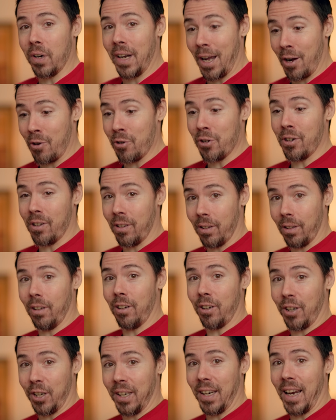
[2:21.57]
Now you're
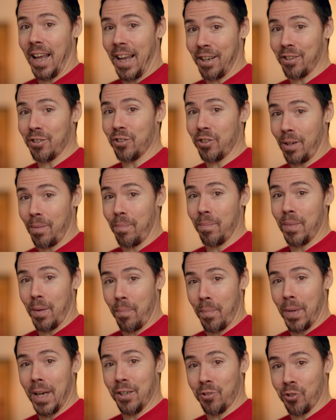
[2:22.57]
looking at something
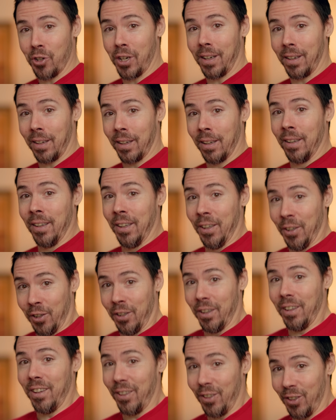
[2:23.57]
amazing.
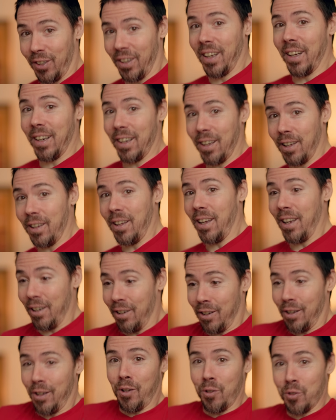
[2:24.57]
You're like
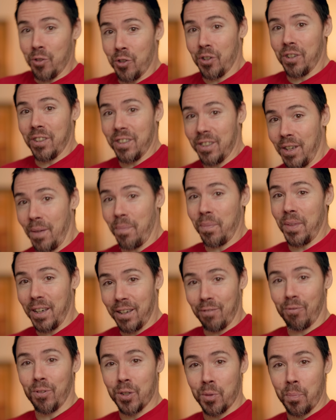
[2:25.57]
getting closer to
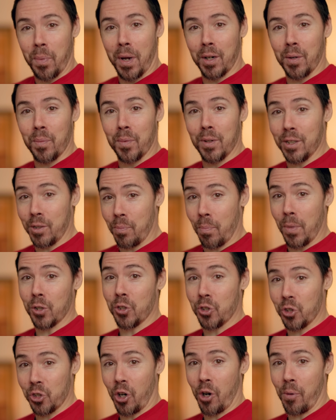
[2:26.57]
something respectable. It's
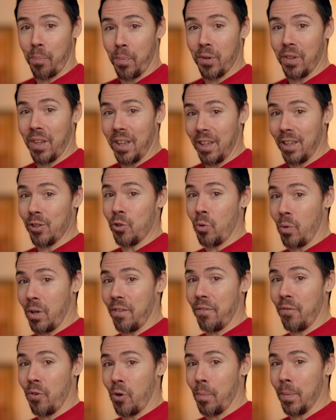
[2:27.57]
much sharper than the
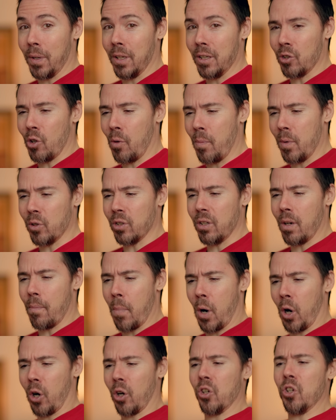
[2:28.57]
twenty-four millimeter. It's almost a
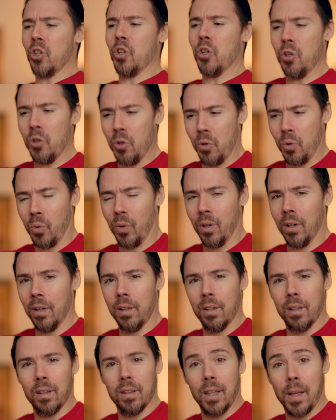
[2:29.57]
Mark two.
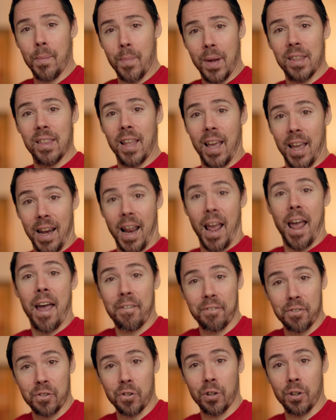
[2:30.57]
They made that
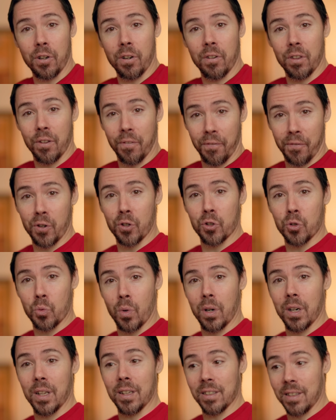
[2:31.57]
after the first
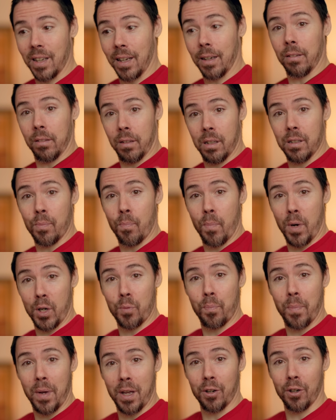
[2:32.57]
one, and it's like, it's
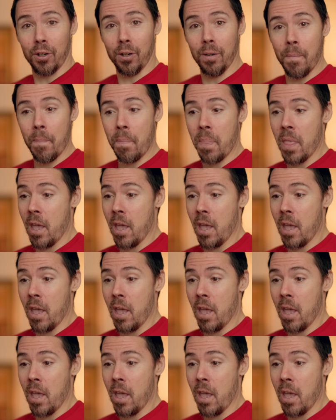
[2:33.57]
much better.